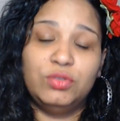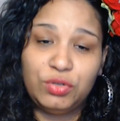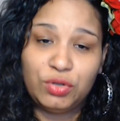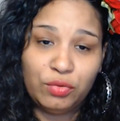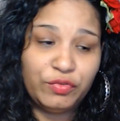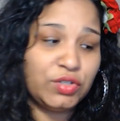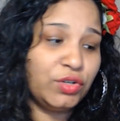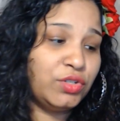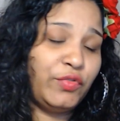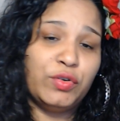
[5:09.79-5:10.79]
Do your own
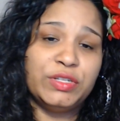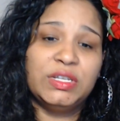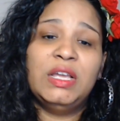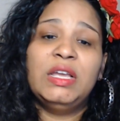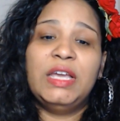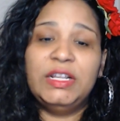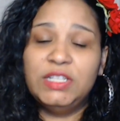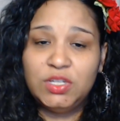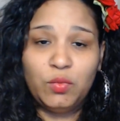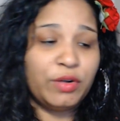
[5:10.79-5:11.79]
research, of course. It
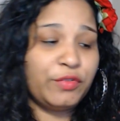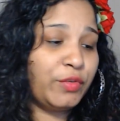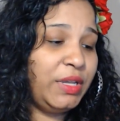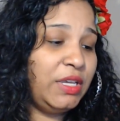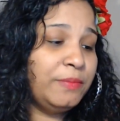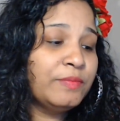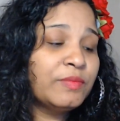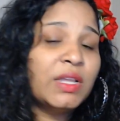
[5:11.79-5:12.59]
doesn't work for me.